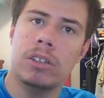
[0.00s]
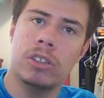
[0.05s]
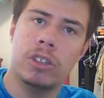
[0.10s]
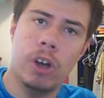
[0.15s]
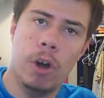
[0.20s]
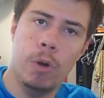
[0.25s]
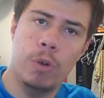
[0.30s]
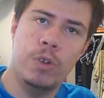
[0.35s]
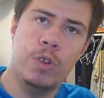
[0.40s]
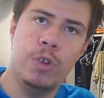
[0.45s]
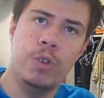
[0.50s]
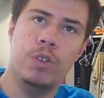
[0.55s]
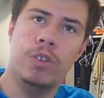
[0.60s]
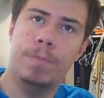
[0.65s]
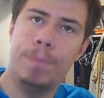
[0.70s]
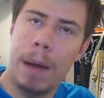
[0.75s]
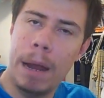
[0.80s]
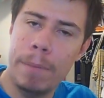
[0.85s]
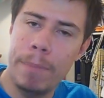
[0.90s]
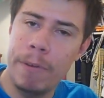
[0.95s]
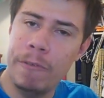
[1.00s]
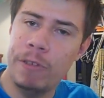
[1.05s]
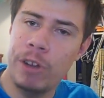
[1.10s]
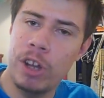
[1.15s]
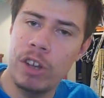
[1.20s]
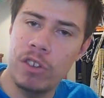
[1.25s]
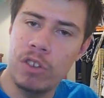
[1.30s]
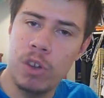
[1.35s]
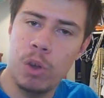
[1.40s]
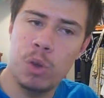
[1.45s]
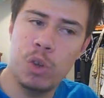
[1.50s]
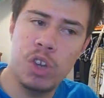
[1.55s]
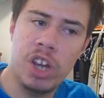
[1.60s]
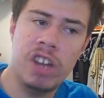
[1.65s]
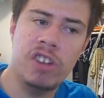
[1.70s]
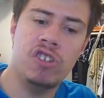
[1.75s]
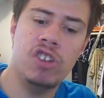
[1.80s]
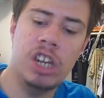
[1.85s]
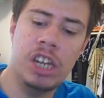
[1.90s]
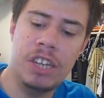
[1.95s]
go to
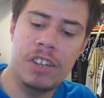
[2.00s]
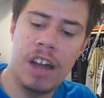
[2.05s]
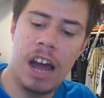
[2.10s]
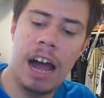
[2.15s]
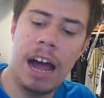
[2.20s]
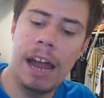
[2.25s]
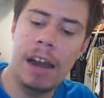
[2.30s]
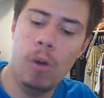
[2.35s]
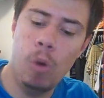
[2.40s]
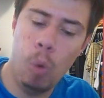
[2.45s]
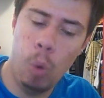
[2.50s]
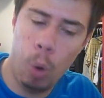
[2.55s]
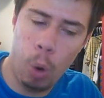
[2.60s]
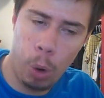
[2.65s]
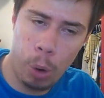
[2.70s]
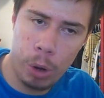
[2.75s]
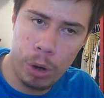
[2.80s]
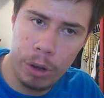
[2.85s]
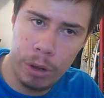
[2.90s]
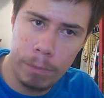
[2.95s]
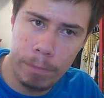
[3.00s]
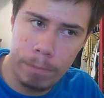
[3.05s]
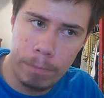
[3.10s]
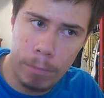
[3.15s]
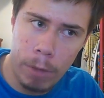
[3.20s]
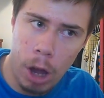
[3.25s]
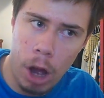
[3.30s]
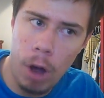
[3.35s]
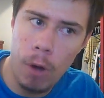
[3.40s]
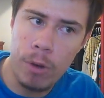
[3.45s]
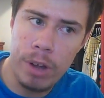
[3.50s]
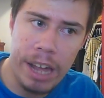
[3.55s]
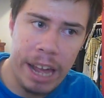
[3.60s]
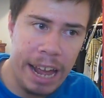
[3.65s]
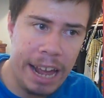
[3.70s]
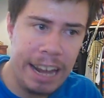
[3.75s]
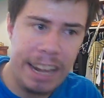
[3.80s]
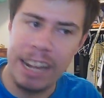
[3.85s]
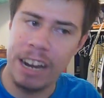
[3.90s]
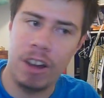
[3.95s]
spinabifidaassociation.org,
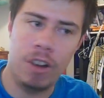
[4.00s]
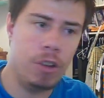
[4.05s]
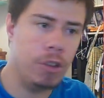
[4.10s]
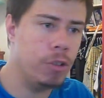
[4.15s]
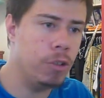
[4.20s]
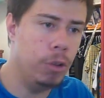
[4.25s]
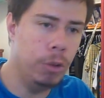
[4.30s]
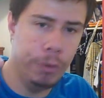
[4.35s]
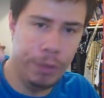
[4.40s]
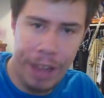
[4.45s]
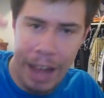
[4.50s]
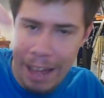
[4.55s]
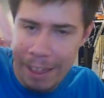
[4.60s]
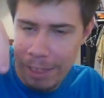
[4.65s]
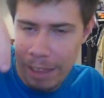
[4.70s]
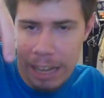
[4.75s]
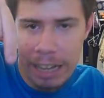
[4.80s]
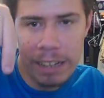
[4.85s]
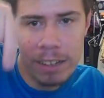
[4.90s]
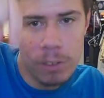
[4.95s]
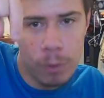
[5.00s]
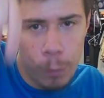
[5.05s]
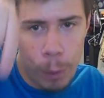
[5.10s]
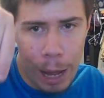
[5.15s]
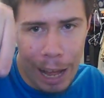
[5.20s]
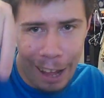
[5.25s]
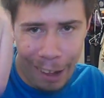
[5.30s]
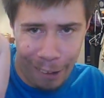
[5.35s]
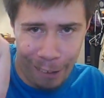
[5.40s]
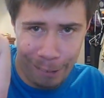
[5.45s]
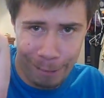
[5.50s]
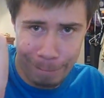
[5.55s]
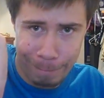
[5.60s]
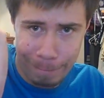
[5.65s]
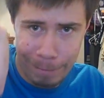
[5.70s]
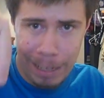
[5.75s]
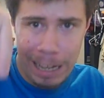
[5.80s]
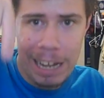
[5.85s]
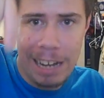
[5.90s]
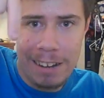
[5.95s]
okay, and I'll include that link as well
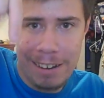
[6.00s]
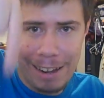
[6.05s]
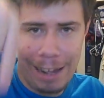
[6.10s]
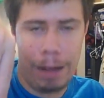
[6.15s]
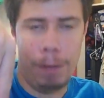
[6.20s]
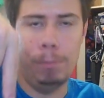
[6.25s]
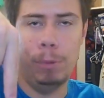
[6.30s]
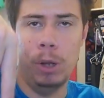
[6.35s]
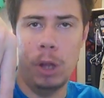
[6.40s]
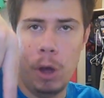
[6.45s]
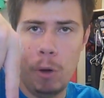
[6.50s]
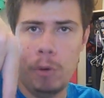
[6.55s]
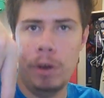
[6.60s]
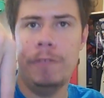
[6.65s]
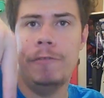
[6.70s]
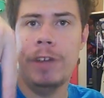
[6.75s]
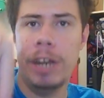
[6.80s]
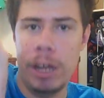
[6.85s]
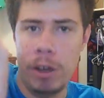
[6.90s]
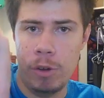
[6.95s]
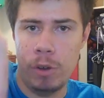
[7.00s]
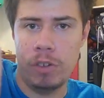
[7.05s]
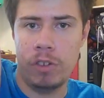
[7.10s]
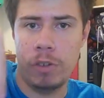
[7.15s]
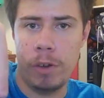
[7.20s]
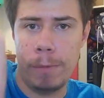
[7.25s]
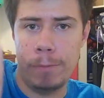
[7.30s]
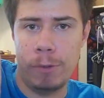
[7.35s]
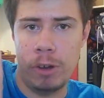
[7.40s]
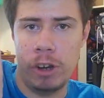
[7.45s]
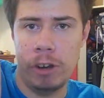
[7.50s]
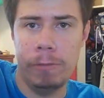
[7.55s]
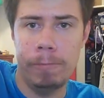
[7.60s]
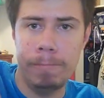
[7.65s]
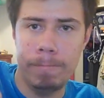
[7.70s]
down below in the video description.